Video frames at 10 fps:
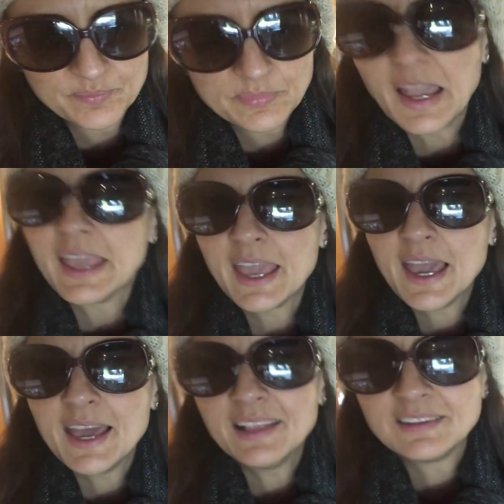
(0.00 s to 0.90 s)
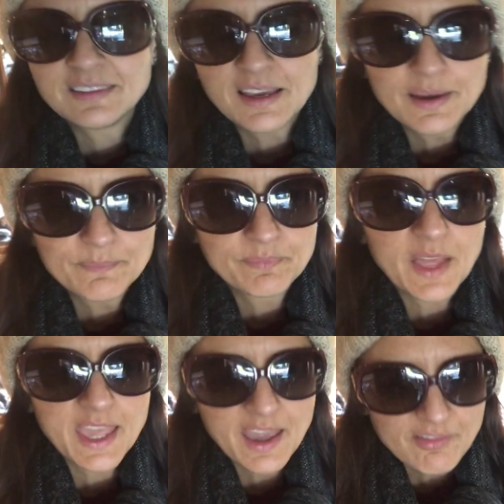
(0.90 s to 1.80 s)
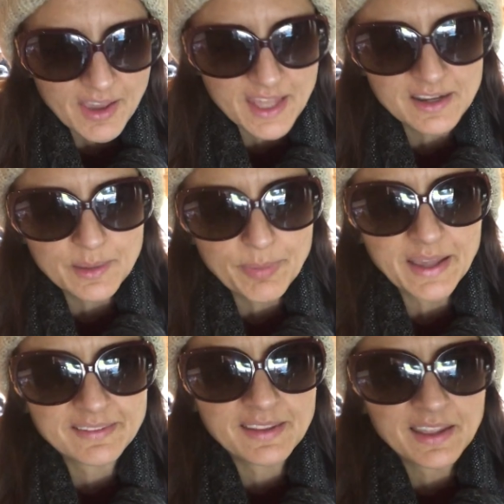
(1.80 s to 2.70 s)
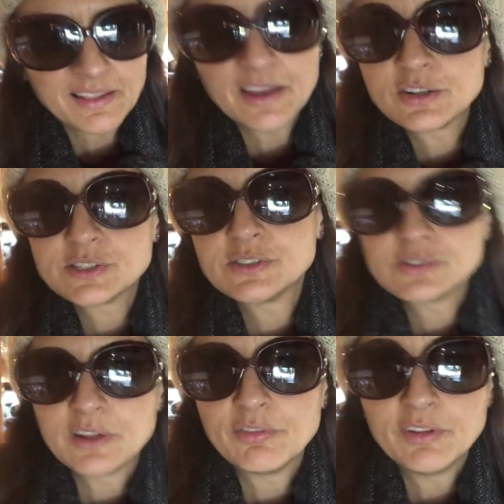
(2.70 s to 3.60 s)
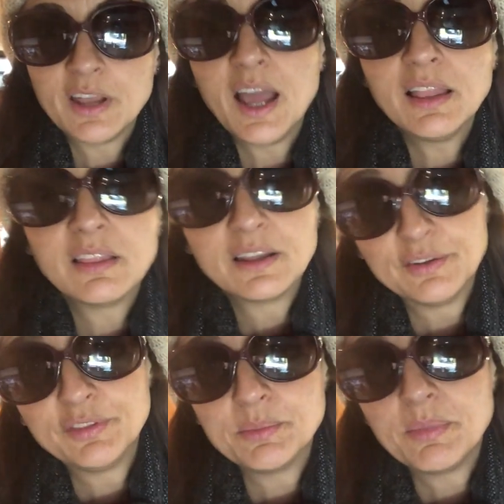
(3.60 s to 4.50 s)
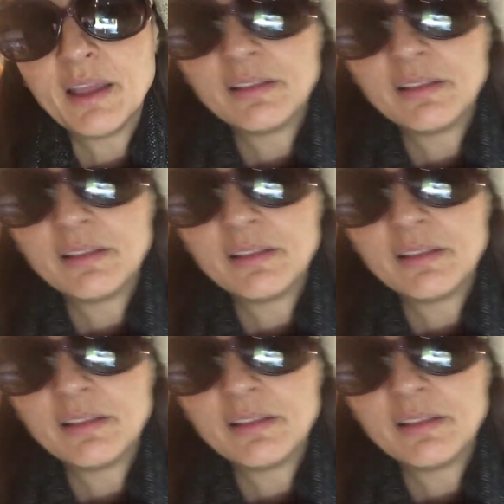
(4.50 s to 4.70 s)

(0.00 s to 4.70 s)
have had in the past like layers and stuff, and I love them. I